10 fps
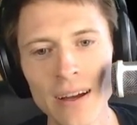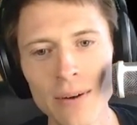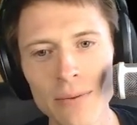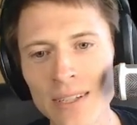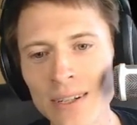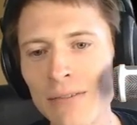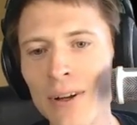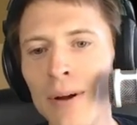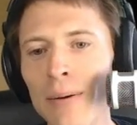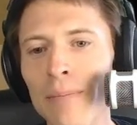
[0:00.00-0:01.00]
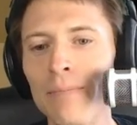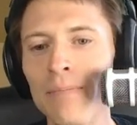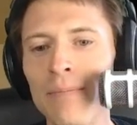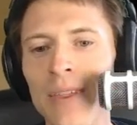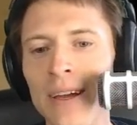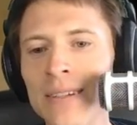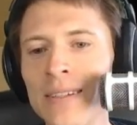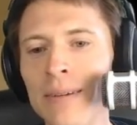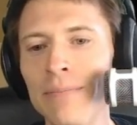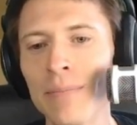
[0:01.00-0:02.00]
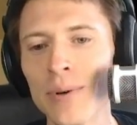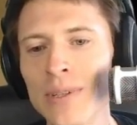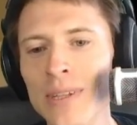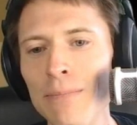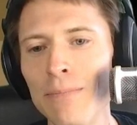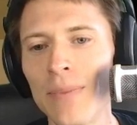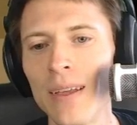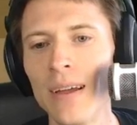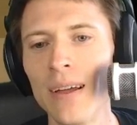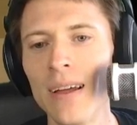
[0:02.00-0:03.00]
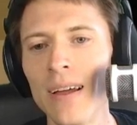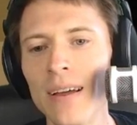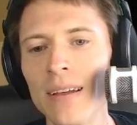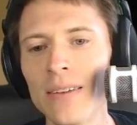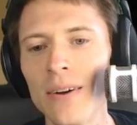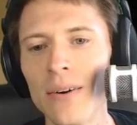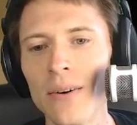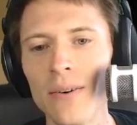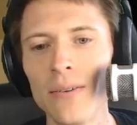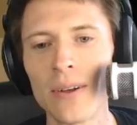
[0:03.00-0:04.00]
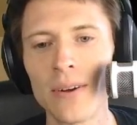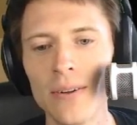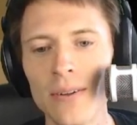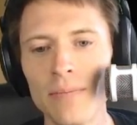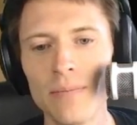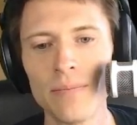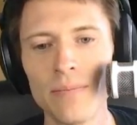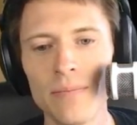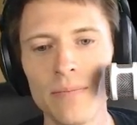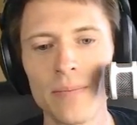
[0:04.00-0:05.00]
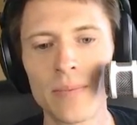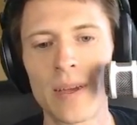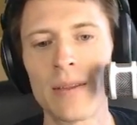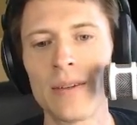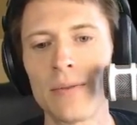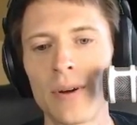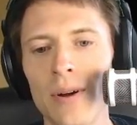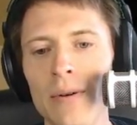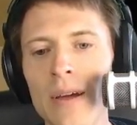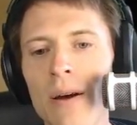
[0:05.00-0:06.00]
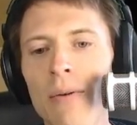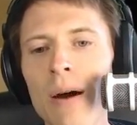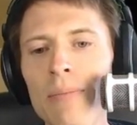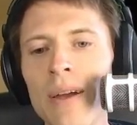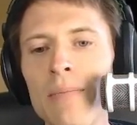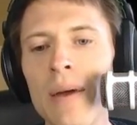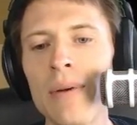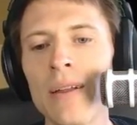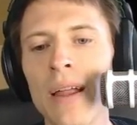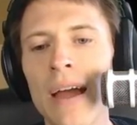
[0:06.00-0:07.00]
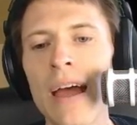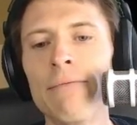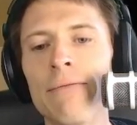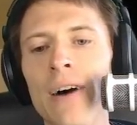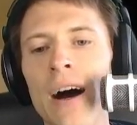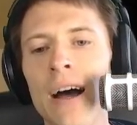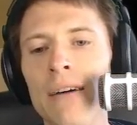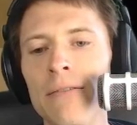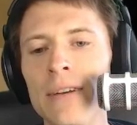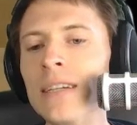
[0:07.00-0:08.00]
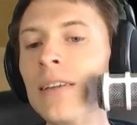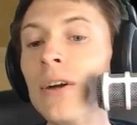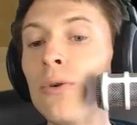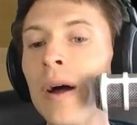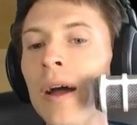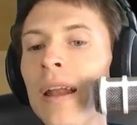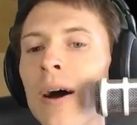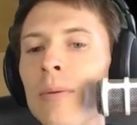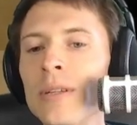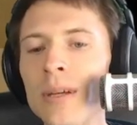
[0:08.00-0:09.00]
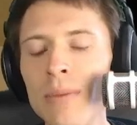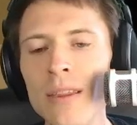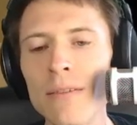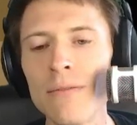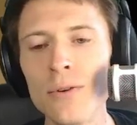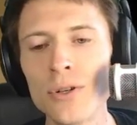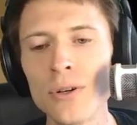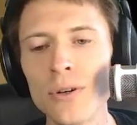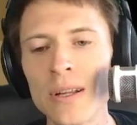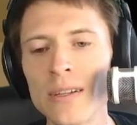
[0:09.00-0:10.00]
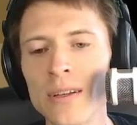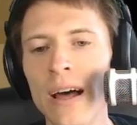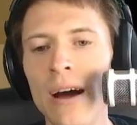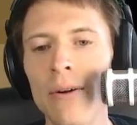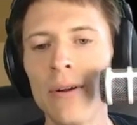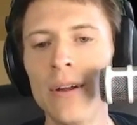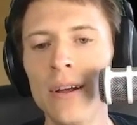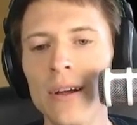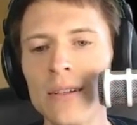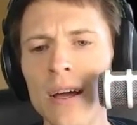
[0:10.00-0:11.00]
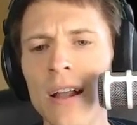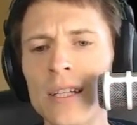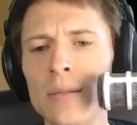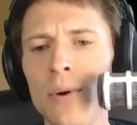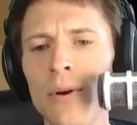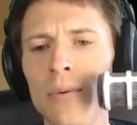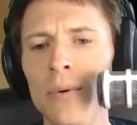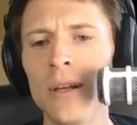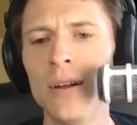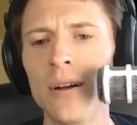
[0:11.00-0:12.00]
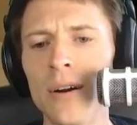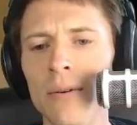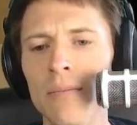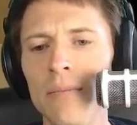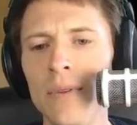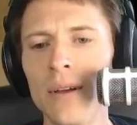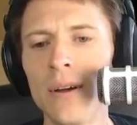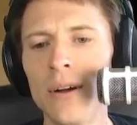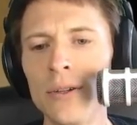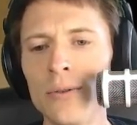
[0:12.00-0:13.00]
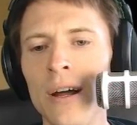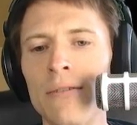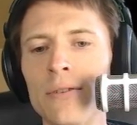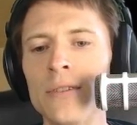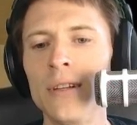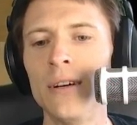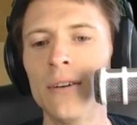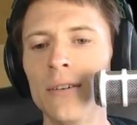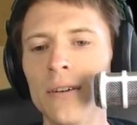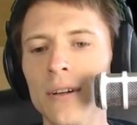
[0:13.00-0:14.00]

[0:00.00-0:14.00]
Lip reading: We still have all our things, mostly. So I think I'll get this rook going. Well, I'm thinking maybe like F5. It's illegal right now, but someday in the future when it's allowed, it's kind of like smoking weed, you know? I'll do it after it's legal